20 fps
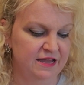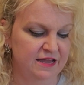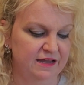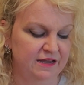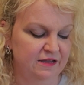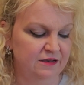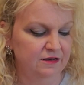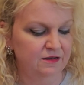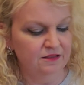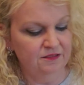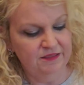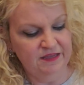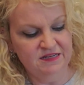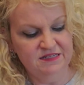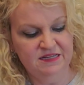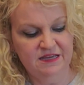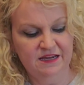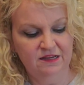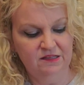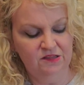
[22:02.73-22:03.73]
and they
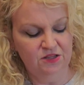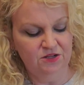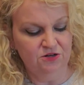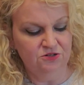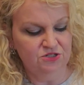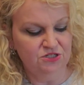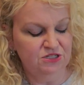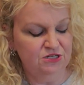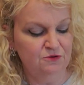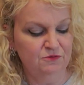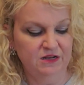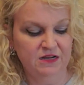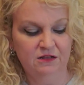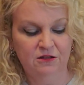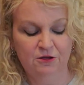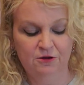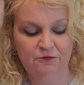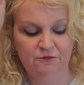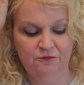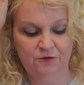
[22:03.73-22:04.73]
take their Stoney
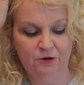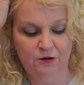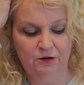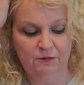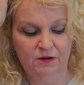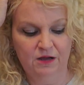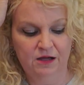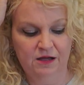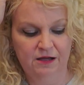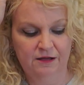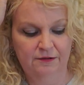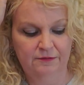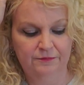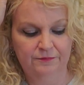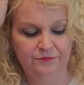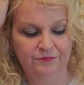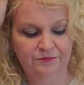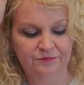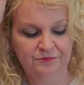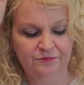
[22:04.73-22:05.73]
Clover,
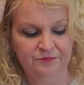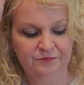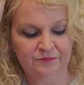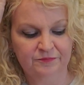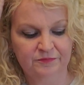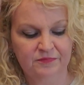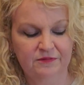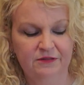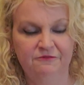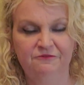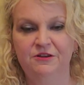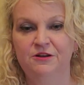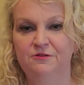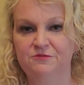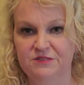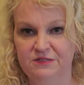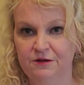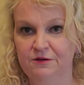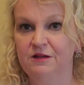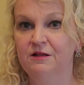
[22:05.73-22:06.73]
um, if you
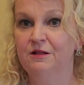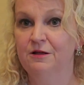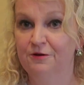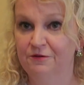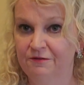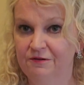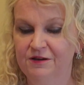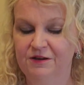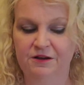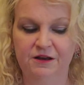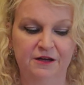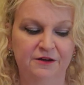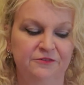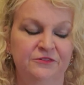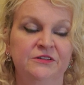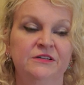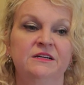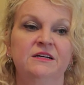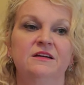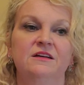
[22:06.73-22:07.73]
know Stoney Clover, you know,
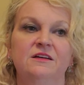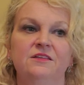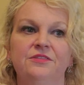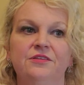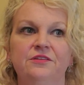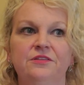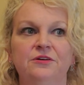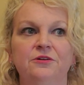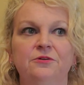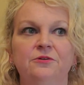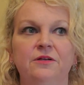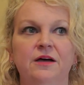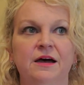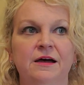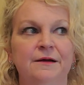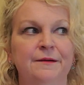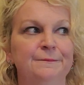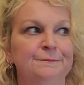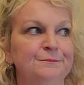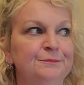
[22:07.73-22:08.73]
the little,
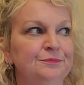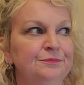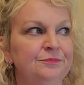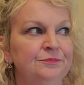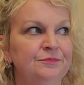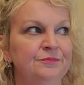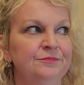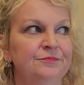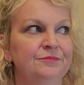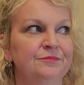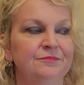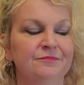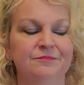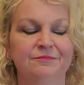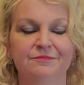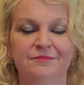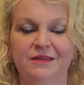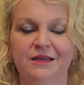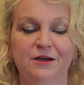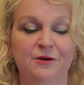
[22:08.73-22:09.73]
um,
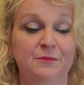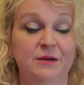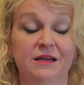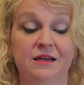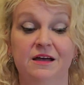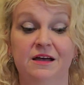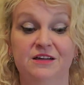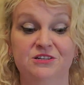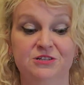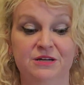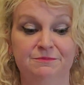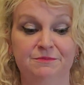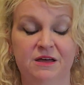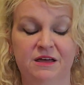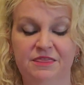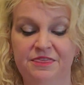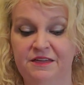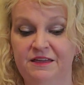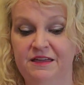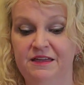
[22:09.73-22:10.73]
oh my gosh, I'm
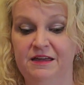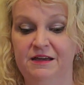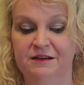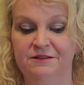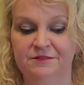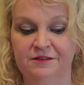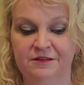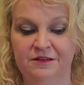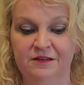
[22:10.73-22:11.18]
not thinking,